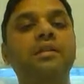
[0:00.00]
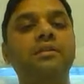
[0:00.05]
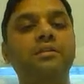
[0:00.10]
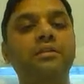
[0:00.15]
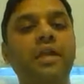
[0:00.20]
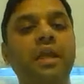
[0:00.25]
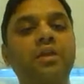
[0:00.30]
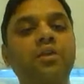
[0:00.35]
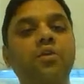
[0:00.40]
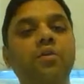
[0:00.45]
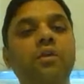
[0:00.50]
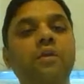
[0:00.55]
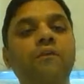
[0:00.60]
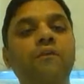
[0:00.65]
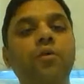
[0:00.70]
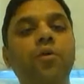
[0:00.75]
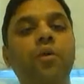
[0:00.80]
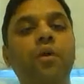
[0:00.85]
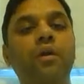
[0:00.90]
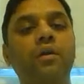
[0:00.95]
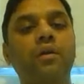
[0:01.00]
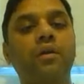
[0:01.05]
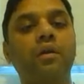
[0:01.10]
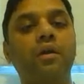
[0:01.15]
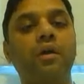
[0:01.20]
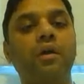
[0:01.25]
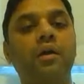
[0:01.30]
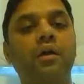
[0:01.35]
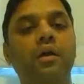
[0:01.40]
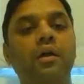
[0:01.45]
sons, can you give
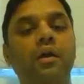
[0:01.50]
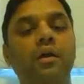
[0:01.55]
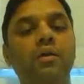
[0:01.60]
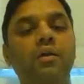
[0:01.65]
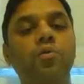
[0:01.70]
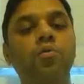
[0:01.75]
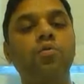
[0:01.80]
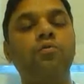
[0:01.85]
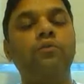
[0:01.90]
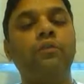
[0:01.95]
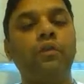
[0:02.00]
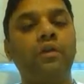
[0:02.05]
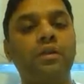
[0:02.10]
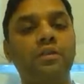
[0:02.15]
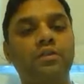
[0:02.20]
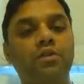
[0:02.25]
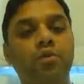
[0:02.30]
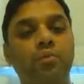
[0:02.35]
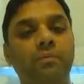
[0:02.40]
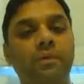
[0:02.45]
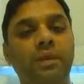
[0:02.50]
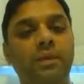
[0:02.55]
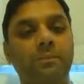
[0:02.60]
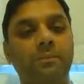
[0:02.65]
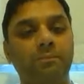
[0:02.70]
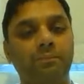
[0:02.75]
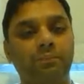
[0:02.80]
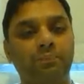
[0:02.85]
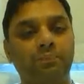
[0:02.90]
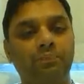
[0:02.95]
your youthfulness to
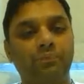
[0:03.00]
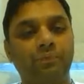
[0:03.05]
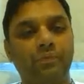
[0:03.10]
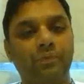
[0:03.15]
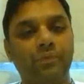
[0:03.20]
me,